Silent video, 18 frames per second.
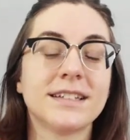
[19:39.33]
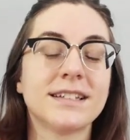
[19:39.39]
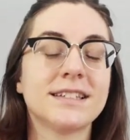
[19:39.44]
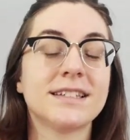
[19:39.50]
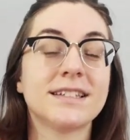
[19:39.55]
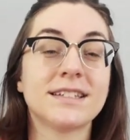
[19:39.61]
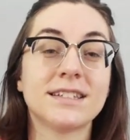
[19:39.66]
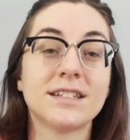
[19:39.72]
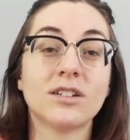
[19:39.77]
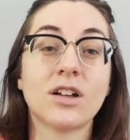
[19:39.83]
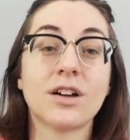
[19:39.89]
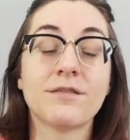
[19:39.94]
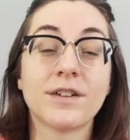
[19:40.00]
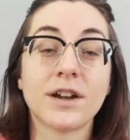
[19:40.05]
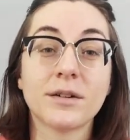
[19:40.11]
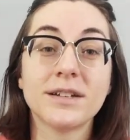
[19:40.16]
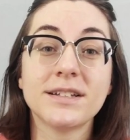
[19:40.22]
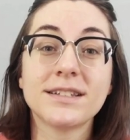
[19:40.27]
this is still a
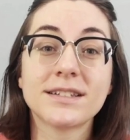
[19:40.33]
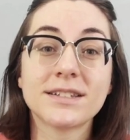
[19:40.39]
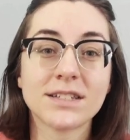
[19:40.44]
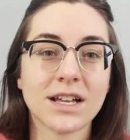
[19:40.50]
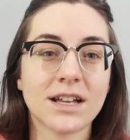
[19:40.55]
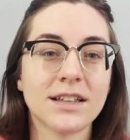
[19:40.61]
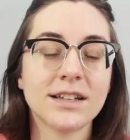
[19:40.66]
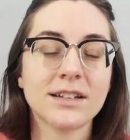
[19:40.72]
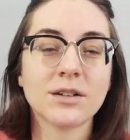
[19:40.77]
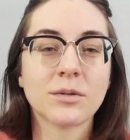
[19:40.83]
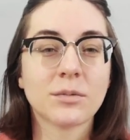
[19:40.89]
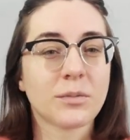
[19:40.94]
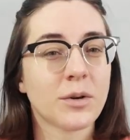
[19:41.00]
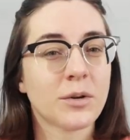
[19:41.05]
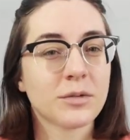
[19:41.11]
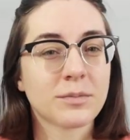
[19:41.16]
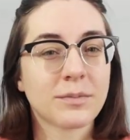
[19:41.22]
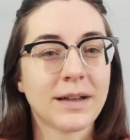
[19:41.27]
very solid
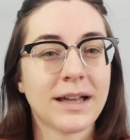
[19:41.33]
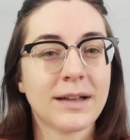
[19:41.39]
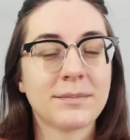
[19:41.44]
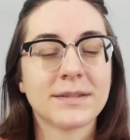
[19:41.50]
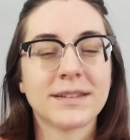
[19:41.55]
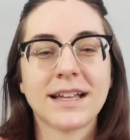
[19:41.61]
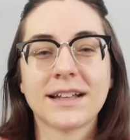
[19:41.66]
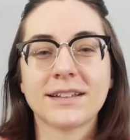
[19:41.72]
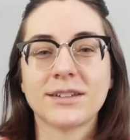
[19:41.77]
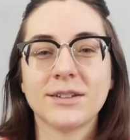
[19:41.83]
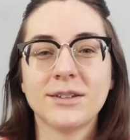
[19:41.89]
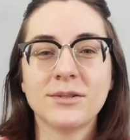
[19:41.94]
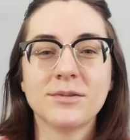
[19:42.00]
roadmap that